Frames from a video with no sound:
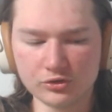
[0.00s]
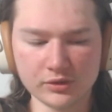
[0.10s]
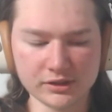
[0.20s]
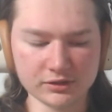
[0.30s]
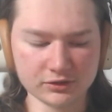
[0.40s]

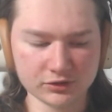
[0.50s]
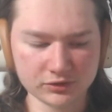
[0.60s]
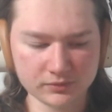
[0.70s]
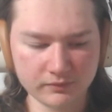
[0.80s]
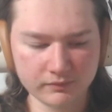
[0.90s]

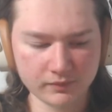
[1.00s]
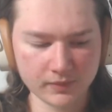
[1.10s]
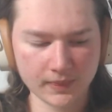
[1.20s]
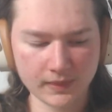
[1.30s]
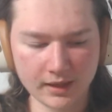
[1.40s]
is
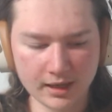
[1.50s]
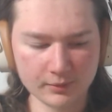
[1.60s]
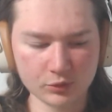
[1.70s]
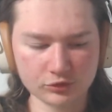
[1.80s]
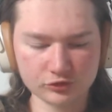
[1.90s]
I'm
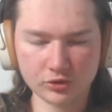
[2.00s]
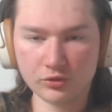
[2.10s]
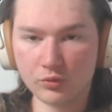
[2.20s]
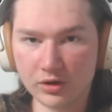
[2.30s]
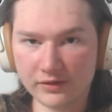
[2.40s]
going to show
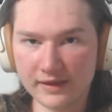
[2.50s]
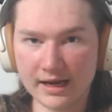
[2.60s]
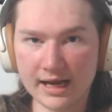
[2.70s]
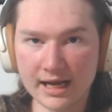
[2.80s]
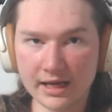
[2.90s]
the one
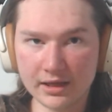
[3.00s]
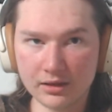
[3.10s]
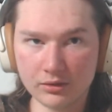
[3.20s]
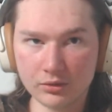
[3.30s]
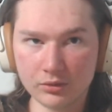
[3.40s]
that
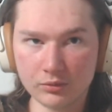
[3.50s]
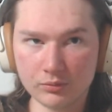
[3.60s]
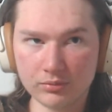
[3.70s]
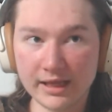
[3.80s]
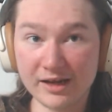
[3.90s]
I
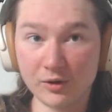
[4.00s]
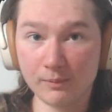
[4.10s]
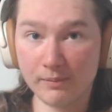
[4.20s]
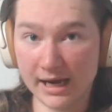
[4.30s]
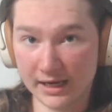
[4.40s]
planned
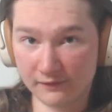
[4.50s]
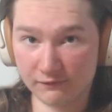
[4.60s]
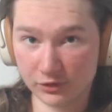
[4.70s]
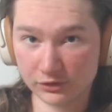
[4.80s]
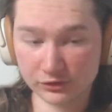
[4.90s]
on buying
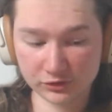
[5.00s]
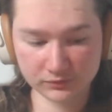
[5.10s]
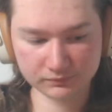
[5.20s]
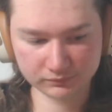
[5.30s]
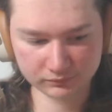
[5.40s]
first.
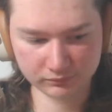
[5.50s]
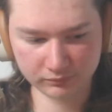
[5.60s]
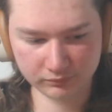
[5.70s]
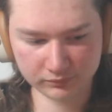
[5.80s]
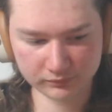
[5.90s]

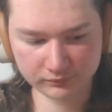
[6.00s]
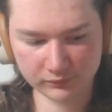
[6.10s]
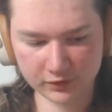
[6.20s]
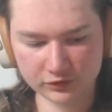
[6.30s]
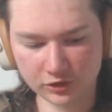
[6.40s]

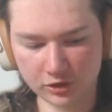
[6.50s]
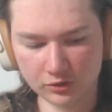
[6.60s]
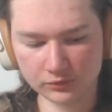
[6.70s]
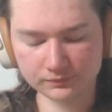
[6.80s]
So